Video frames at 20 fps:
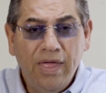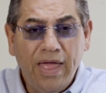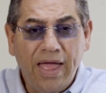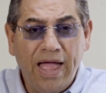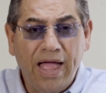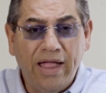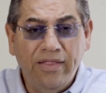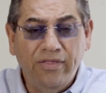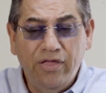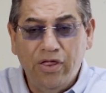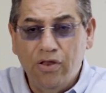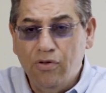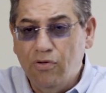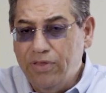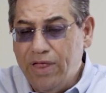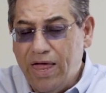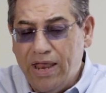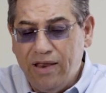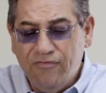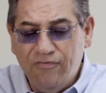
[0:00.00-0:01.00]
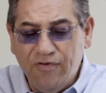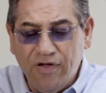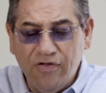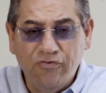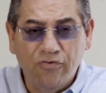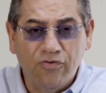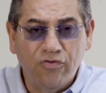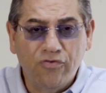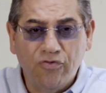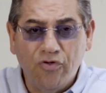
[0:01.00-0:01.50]
And you know that
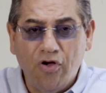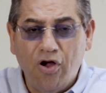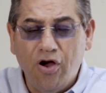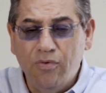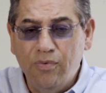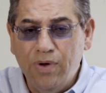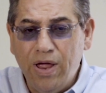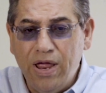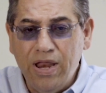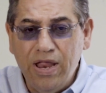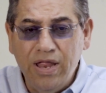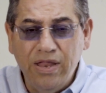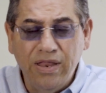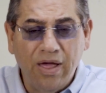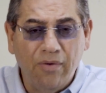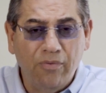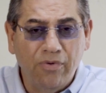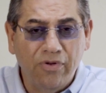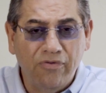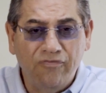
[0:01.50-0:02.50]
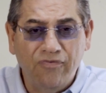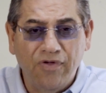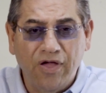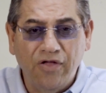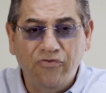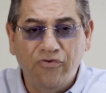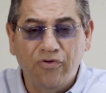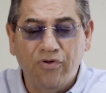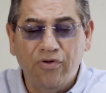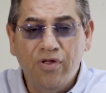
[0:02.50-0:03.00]
affects your star rating. That will
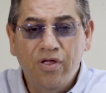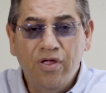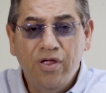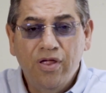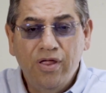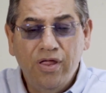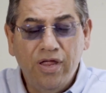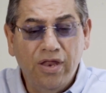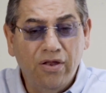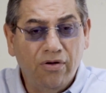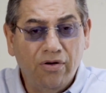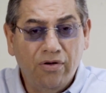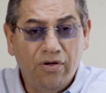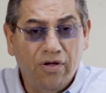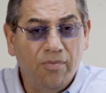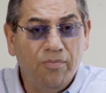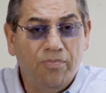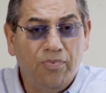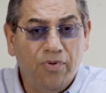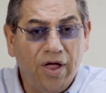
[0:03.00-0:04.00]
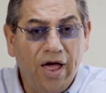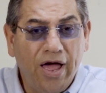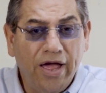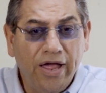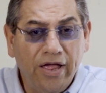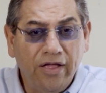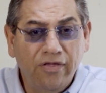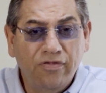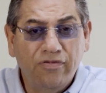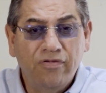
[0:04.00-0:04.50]
affect your you know
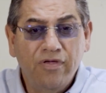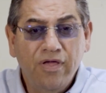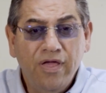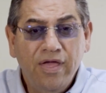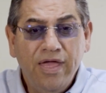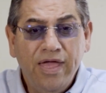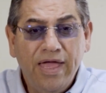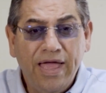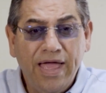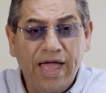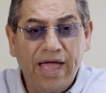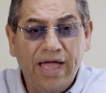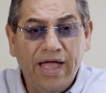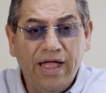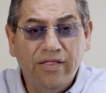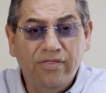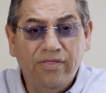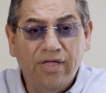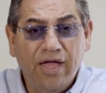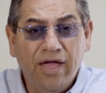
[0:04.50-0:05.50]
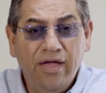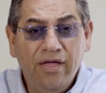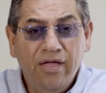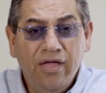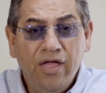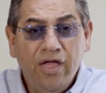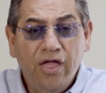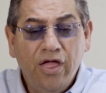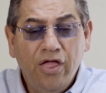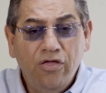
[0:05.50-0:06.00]
compliance. And uh,
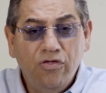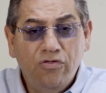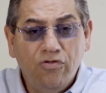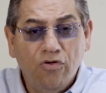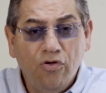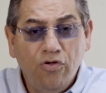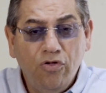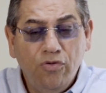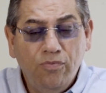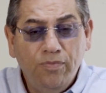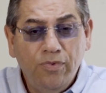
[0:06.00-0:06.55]
so